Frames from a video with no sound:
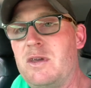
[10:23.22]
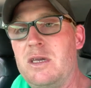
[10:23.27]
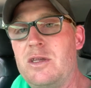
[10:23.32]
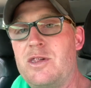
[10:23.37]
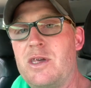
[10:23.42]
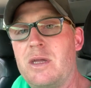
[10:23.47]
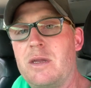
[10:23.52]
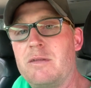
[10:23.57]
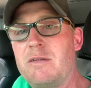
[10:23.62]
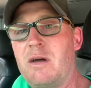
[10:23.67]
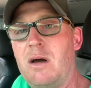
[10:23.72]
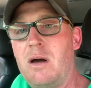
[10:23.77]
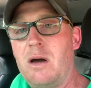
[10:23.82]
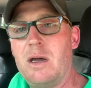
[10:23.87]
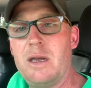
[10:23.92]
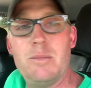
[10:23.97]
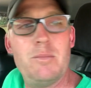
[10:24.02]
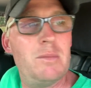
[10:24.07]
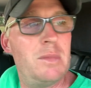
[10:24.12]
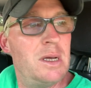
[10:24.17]
each at a
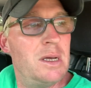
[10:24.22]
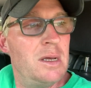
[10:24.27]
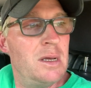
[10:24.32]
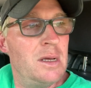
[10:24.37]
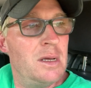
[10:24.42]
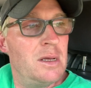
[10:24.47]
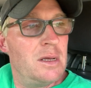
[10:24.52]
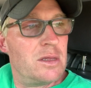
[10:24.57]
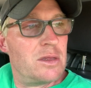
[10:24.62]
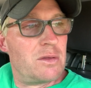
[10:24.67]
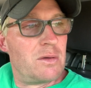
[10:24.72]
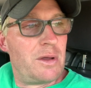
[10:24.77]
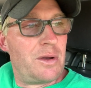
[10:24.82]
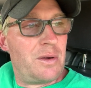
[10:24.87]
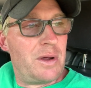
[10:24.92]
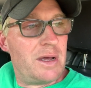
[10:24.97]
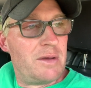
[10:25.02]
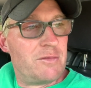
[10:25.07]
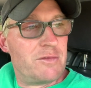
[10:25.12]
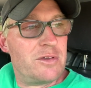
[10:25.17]
time, so I
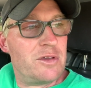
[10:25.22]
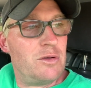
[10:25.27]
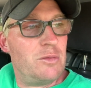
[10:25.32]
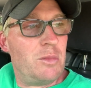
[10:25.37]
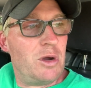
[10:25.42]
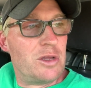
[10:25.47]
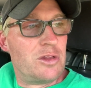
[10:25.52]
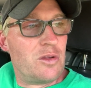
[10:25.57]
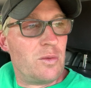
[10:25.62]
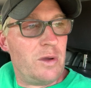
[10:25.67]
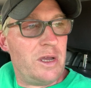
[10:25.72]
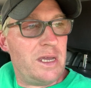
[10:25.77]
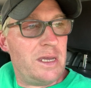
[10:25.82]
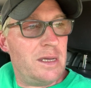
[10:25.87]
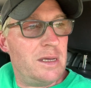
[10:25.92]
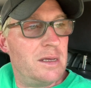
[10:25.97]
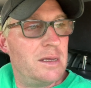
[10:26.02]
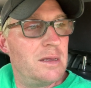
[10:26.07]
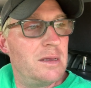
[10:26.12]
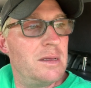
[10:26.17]
don't have too much weight.
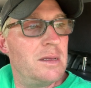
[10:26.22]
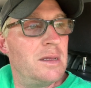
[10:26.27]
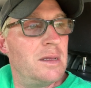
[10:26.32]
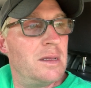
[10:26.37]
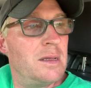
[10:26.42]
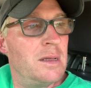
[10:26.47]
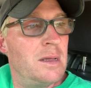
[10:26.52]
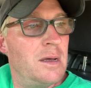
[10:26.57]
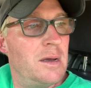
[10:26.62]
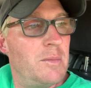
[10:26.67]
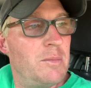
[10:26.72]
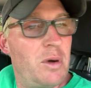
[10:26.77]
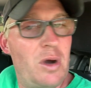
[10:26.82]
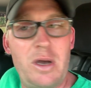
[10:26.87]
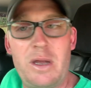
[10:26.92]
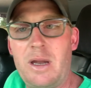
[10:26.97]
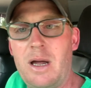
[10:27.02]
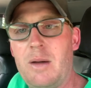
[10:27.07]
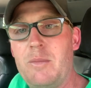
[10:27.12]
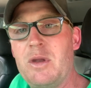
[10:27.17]

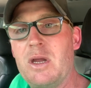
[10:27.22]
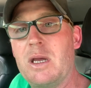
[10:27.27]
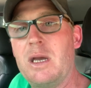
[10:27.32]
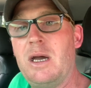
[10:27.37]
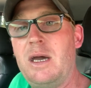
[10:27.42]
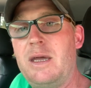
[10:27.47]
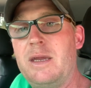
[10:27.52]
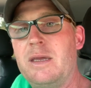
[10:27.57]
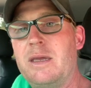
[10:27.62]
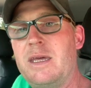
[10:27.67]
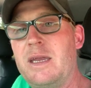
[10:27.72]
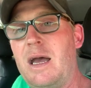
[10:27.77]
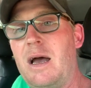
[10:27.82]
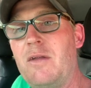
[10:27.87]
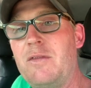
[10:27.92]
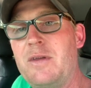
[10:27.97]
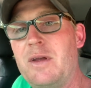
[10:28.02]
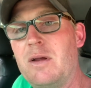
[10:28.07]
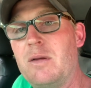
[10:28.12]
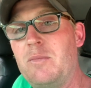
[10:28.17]
But I'm gonna go ahead and get
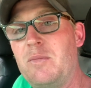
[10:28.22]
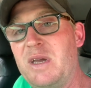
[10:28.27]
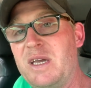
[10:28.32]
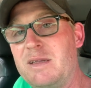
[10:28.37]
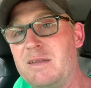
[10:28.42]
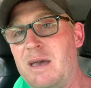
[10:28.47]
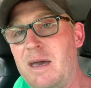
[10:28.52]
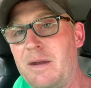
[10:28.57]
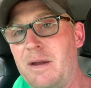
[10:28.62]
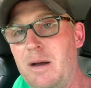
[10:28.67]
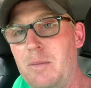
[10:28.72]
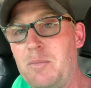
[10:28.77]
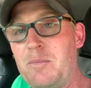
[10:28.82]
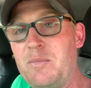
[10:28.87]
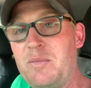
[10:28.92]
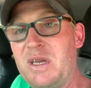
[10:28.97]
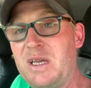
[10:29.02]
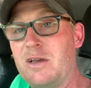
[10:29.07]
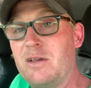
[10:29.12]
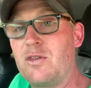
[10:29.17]
out there and pick that up,
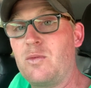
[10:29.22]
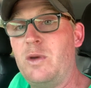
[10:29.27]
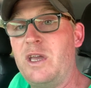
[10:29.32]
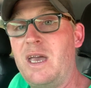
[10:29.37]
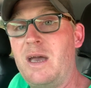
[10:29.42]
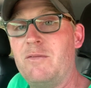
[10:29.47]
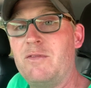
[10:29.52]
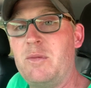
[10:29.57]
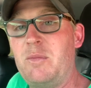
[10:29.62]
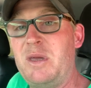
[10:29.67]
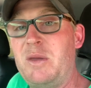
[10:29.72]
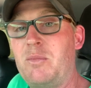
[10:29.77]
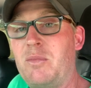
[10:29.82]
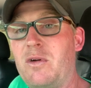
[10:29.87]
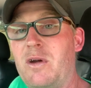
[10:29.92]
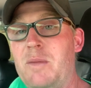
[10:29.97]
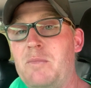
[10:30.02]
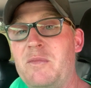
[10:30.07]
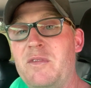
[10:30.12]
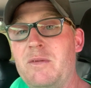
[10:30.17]
because we have to be
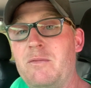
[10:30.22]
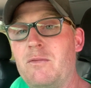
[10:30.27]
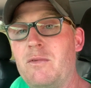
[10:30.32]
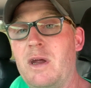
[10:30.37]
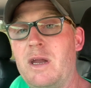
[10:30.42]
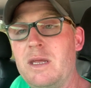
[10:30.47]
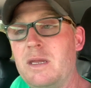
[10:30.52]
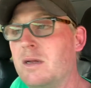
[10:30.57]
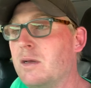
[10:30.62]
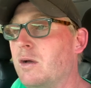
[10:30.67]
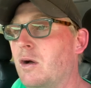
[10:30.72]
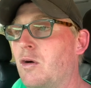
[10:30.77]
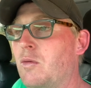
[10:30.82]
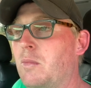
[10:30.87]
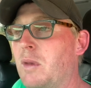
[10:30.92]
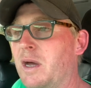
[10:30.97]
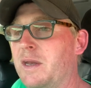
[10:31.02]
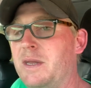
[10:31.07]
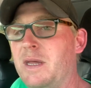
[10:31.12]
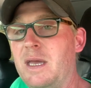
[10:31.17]
prepped and ready to go
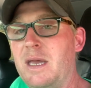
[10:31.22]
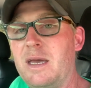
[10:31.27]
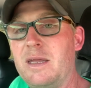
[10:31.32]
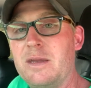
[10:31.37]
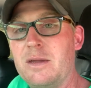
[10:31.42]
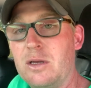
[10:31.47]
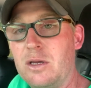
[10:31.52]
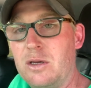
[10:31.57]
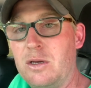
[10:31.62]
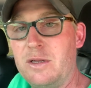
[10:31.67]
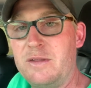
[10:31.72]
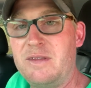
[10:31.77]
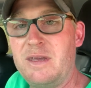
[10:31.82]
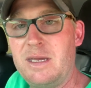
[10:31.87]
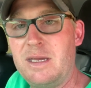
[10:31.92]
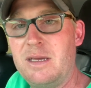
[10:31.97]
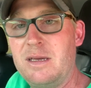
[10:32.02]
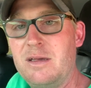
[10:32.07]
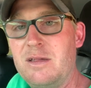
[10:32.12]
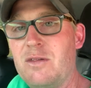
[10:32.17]
Monday. And the good
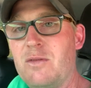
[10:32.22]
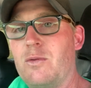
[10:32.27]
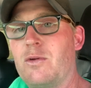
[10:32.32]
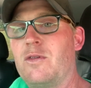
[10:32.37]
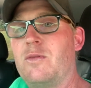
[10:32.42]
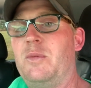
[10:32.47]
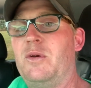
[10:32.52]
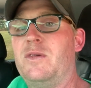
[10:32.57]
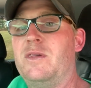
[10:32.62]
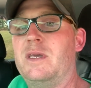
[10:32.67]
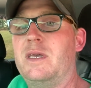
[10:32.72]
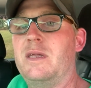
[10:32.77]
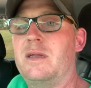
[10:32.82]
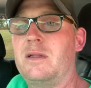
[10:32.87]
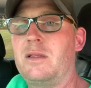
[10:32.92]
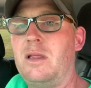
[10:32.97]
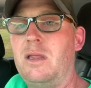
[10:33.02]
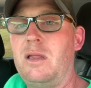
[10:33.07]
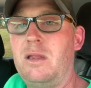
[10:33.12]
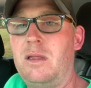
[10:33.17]
thing is we're supposed to get
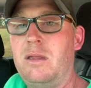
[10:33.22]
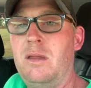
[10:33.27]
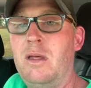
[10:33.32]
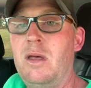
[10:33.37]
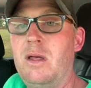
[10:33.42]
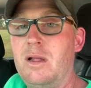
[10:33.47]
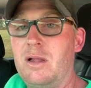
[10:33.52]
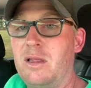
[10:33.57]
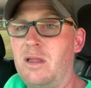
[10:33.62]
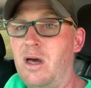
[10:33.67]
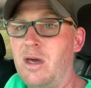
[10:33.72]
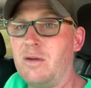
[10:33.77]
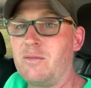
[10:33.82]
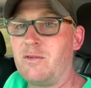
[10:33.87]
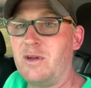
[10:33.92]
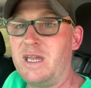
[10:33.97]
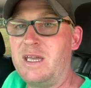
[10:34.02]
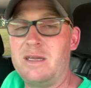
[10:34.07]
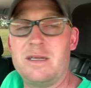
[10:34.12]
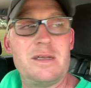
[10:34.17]
a lot of
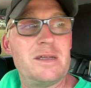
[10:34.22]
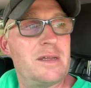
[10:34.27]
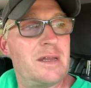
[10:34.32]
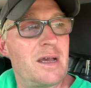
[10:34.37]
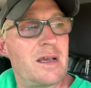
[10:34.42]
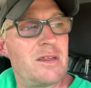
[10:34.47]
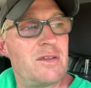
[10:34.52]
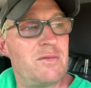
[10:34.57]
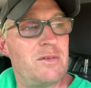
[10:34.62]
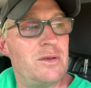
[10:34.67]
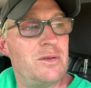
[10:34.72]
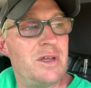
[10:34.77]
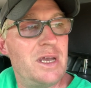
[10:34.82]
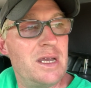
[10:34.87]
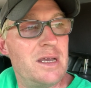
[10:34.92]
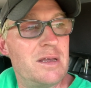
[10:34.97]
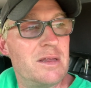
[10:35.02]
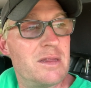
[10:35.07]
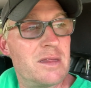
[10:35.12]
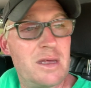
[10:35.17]
rain in the next few
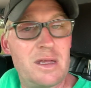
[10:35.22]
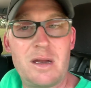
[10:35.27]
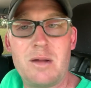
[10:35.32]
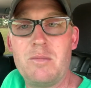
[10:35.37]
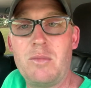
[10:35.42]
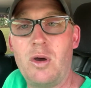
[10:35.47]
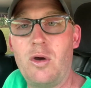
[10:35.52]
days. And I'm